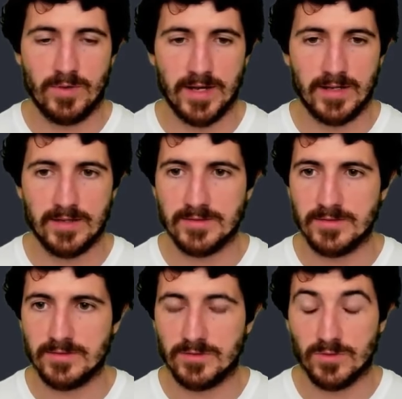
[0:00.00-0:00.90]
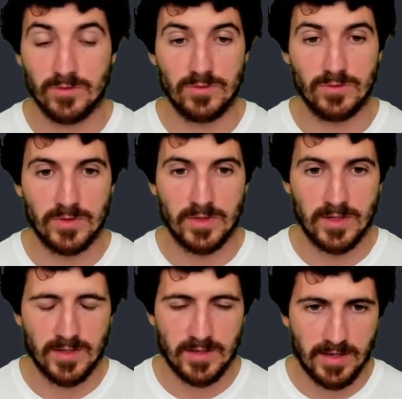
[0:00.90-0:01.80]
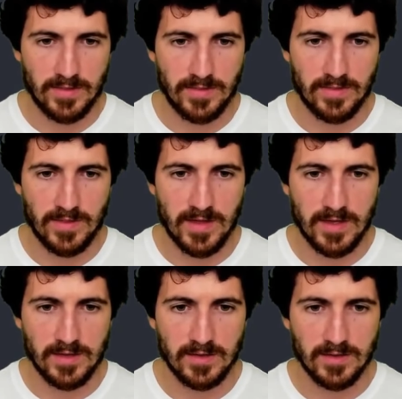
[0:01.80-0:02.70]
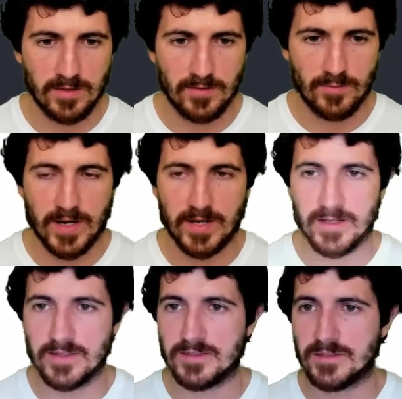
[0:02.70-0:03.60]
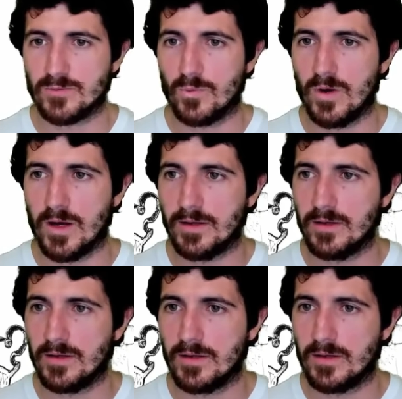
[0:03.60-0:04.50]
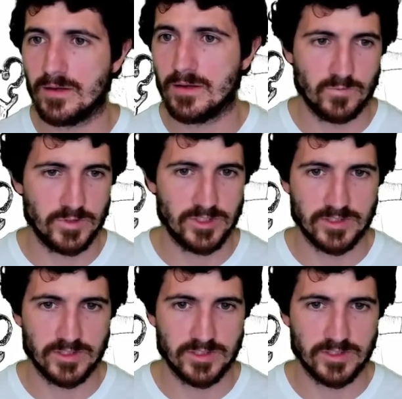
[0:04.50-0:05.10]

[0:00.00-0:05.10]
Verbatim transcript: the brightness. So I think brightness is one, we